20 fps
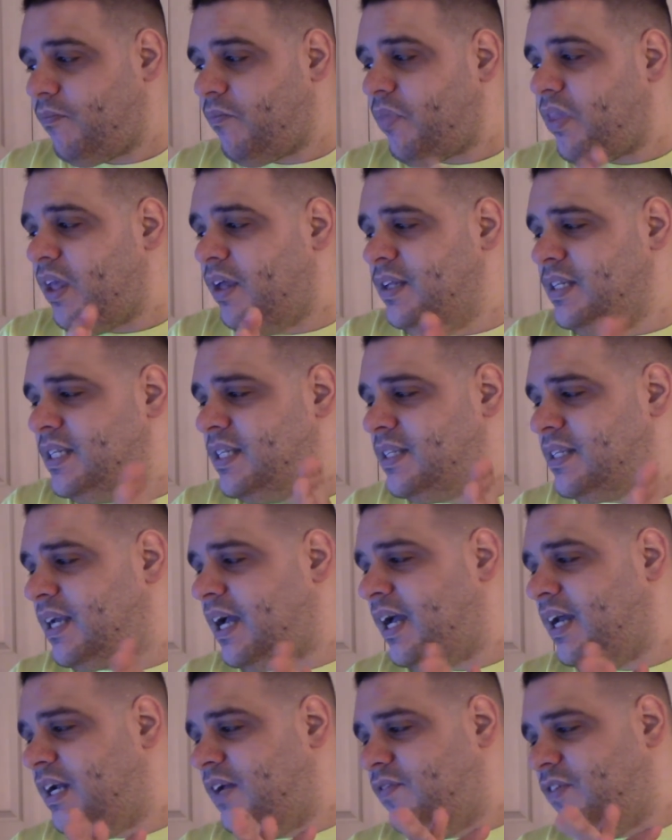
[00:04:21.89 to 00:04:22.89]
This is
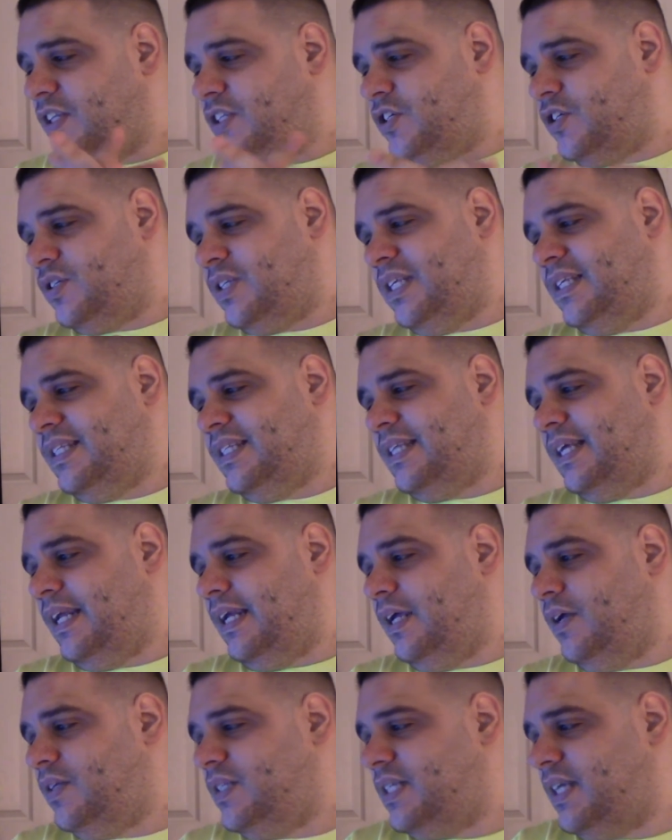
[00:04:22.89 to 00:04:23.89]
kind of interesting. San
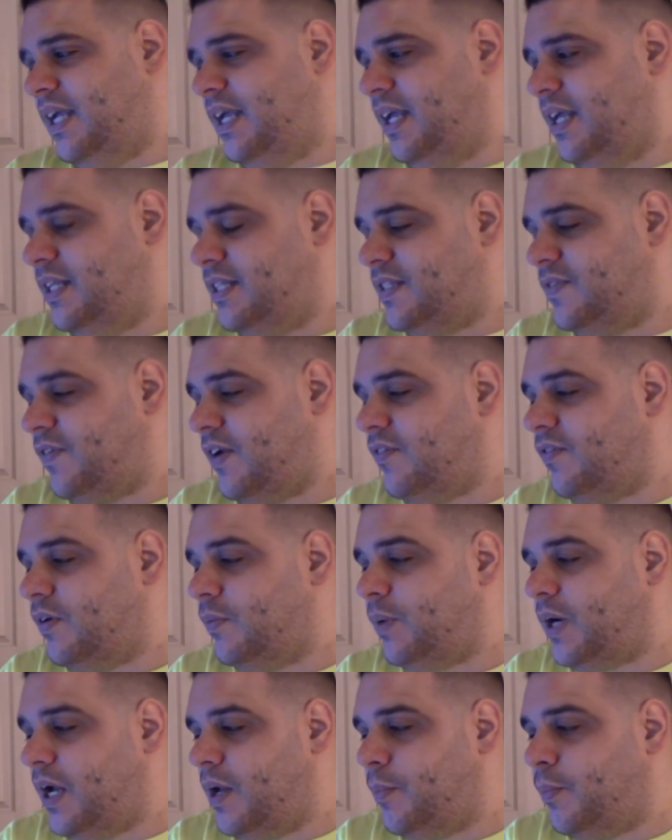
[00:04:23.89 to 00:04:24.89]
Diego State is favored
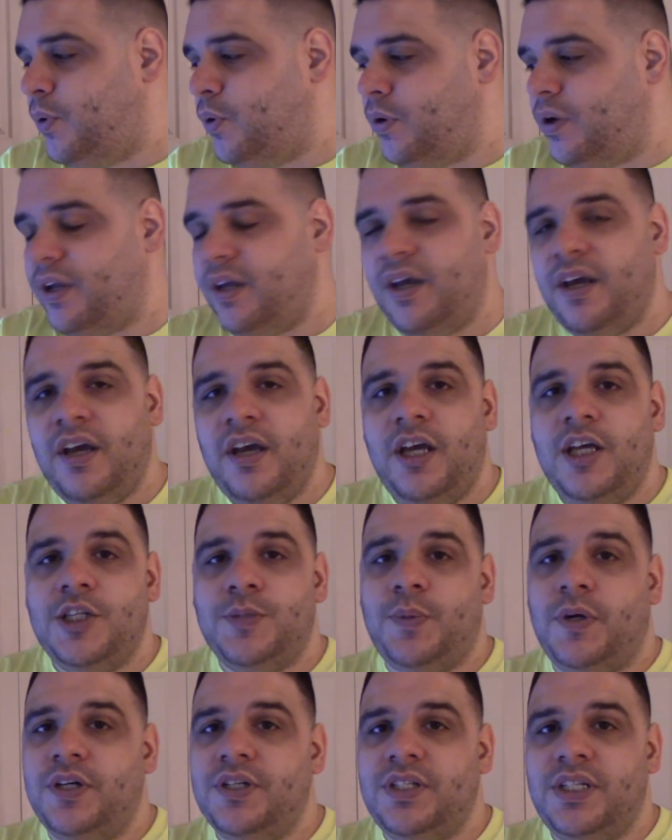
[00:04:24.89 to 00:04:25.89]
by a point. It's
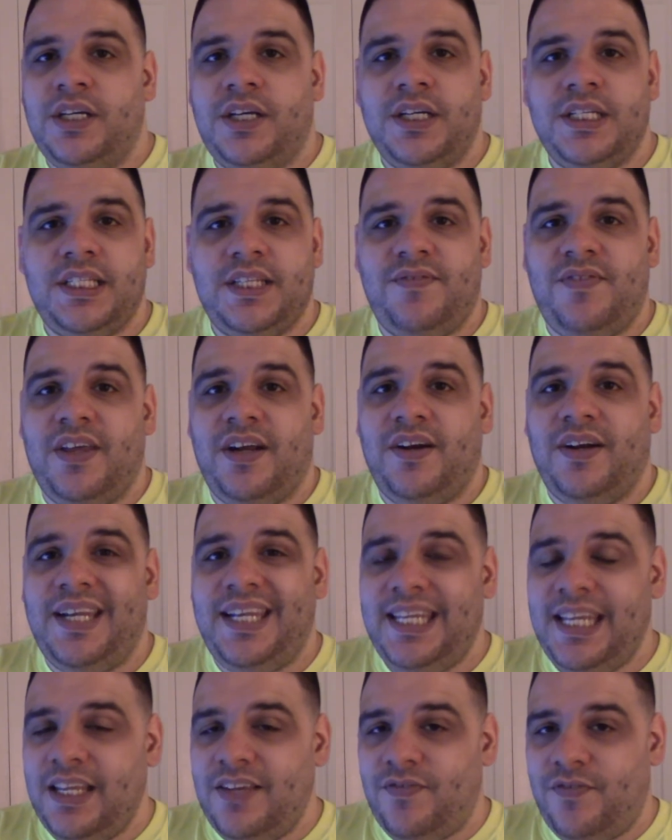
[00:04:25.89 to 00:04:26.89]
partially because of their
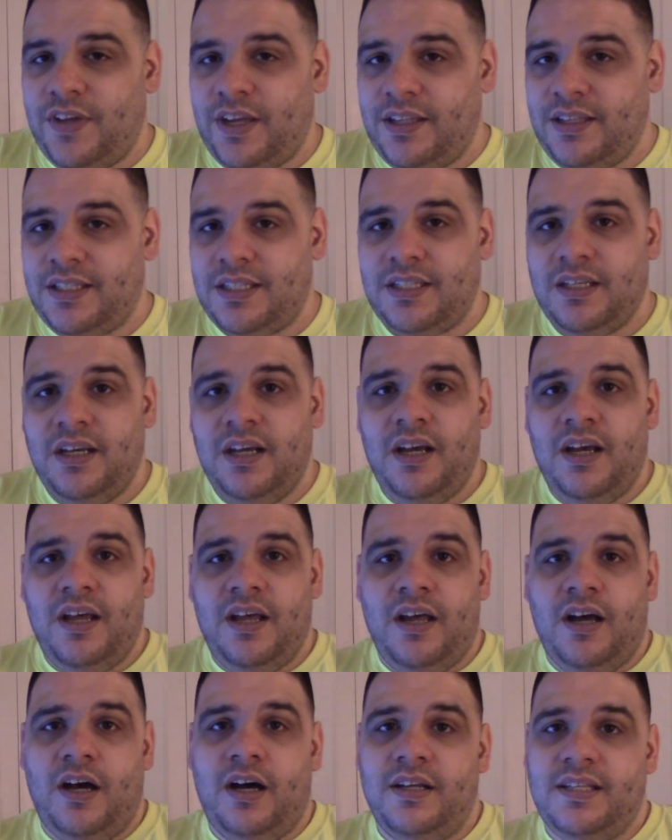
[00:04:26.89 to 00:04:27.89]
defense.
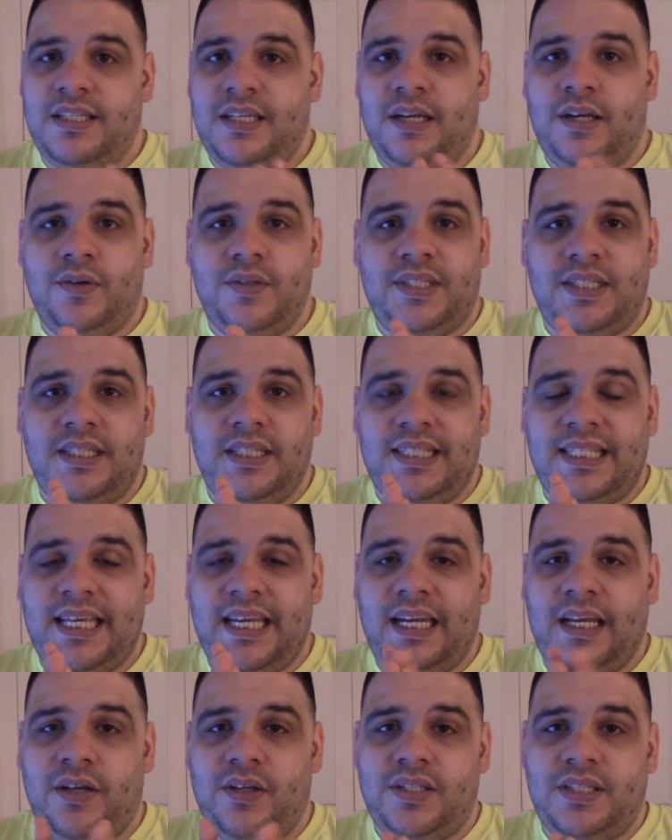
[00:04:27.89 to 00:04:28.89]
Uh, San, Diego, San,
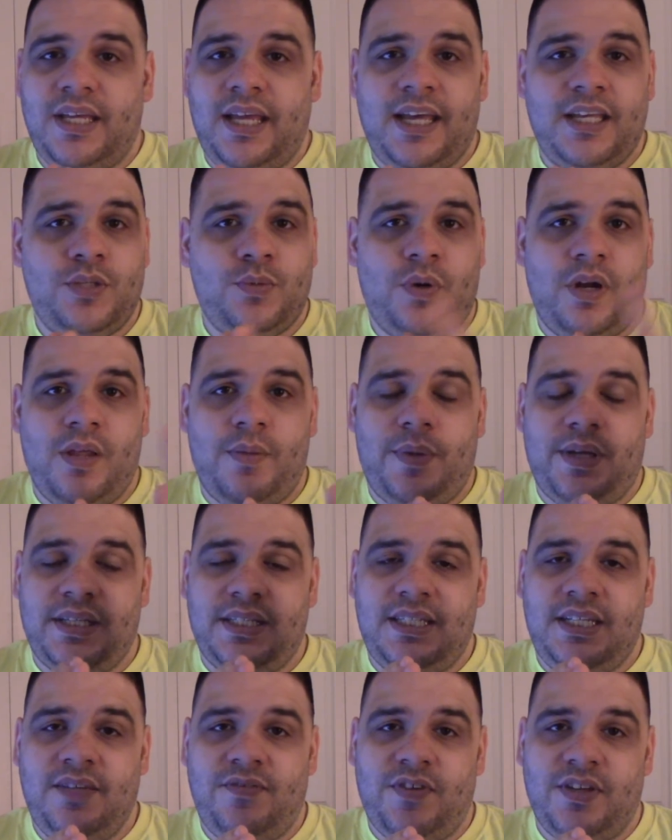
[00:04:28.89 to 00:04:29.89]
Diego, State has one of the best
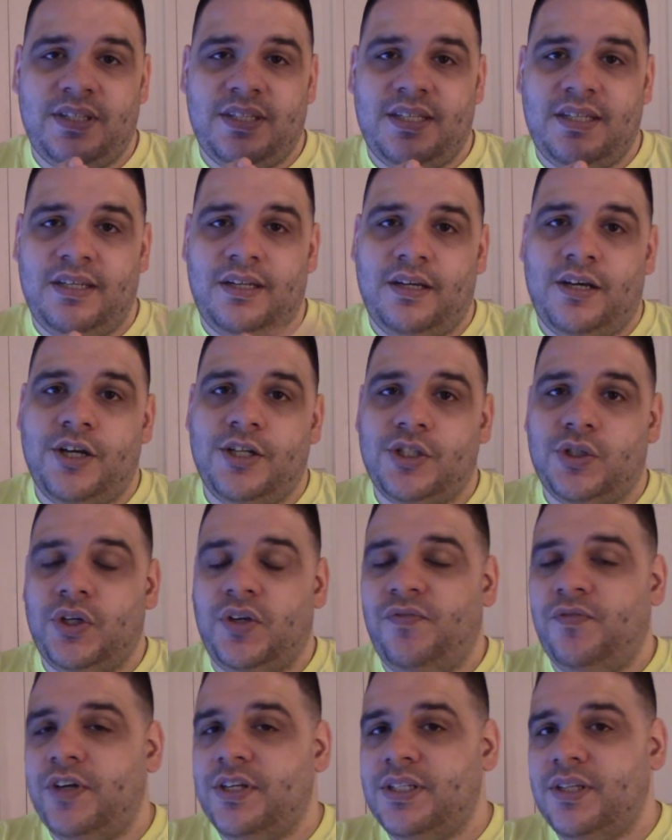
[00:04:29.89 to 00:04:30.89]
defenses in the country.
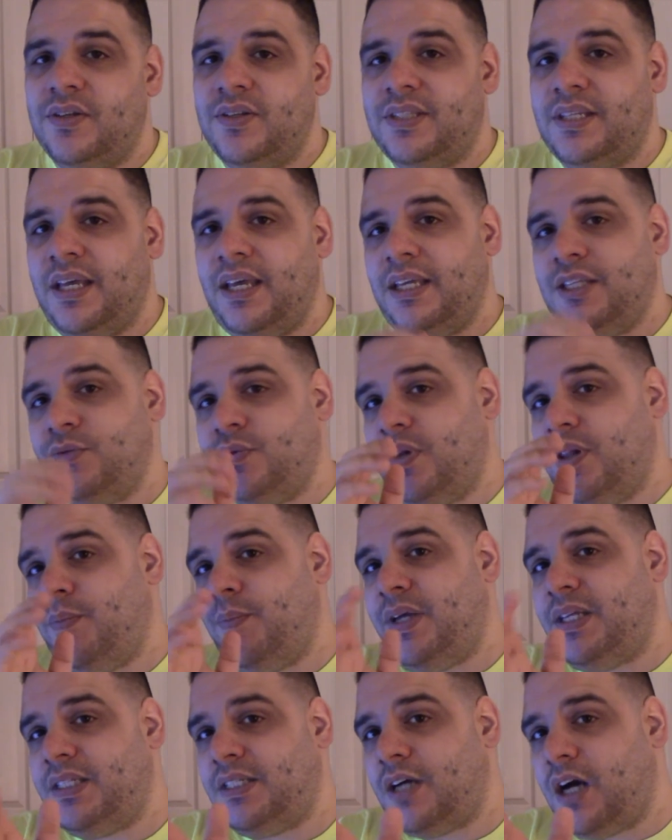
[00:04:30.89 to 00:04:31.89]
Fresno State has one of the
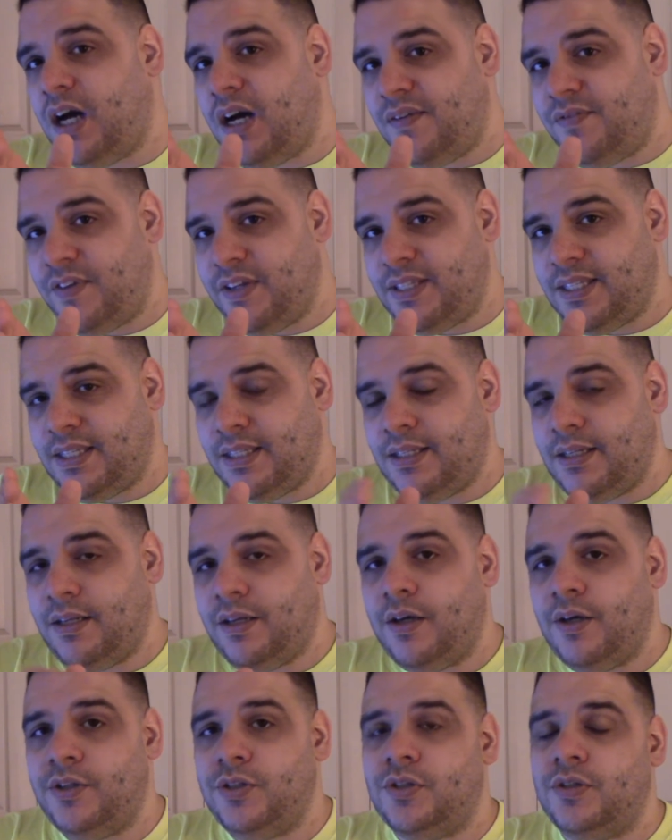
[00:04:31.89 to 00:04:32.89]
best offenses in the
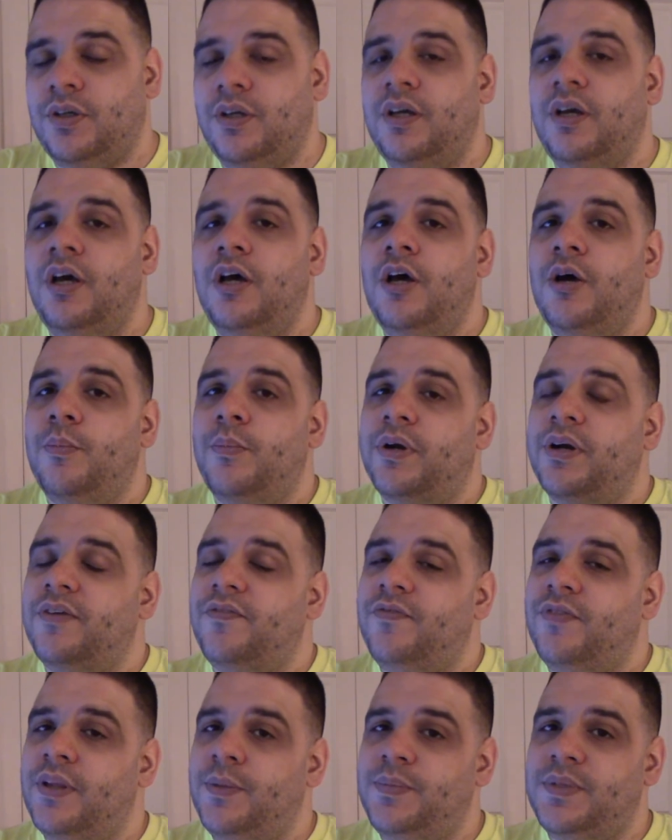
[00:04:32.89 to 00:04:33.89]
country. But on the
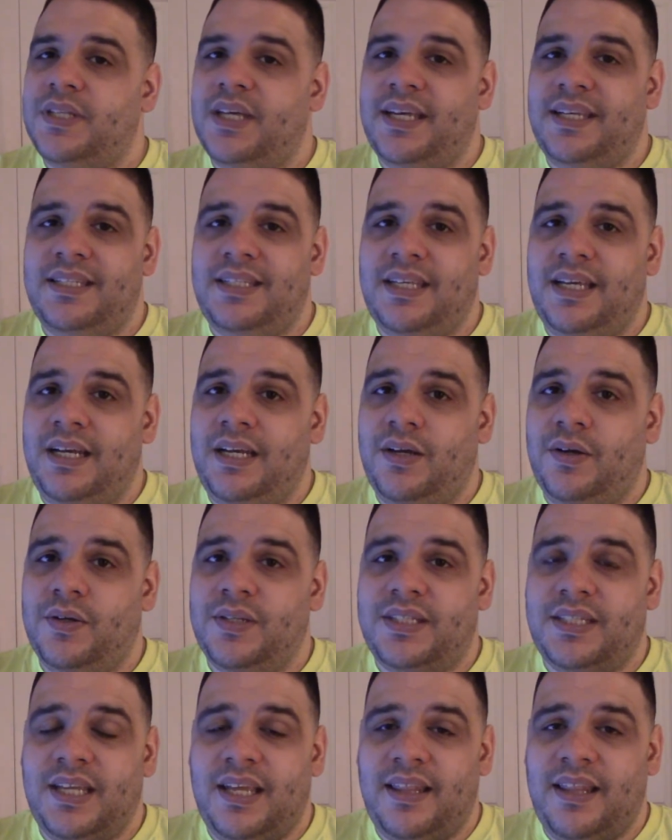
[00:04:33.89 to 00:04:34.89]
flip side, San Diego
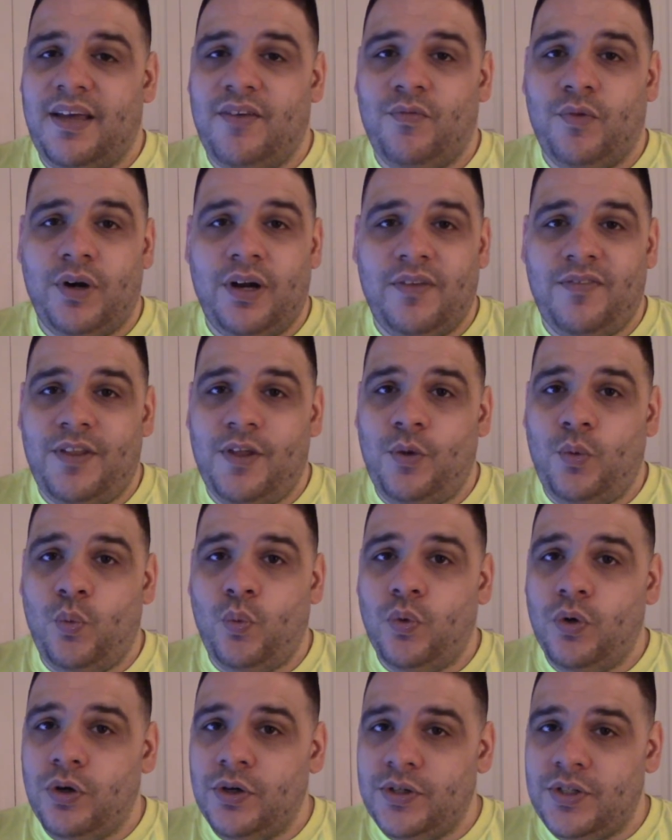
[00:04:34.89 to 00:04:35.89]
State, they have one of the
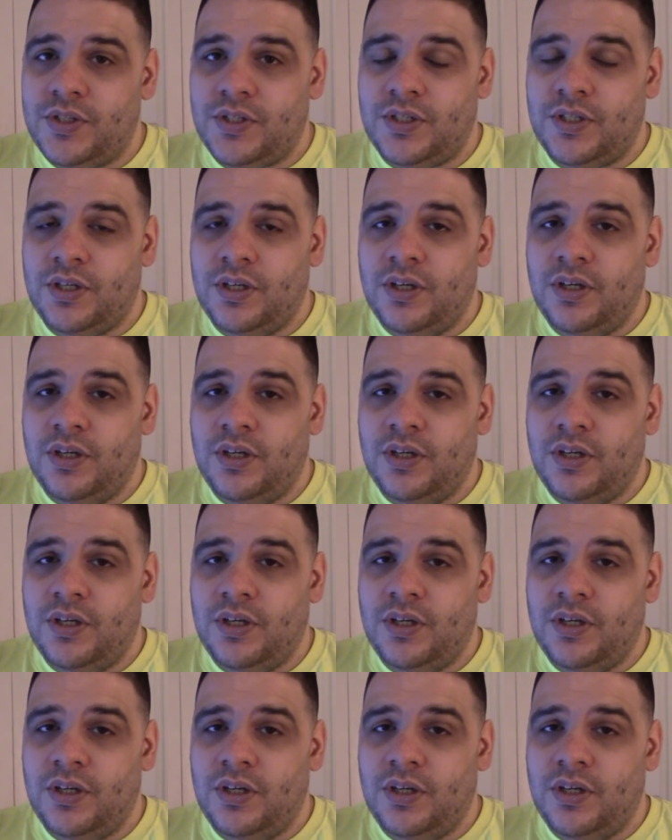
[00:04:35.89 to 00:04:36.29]
worst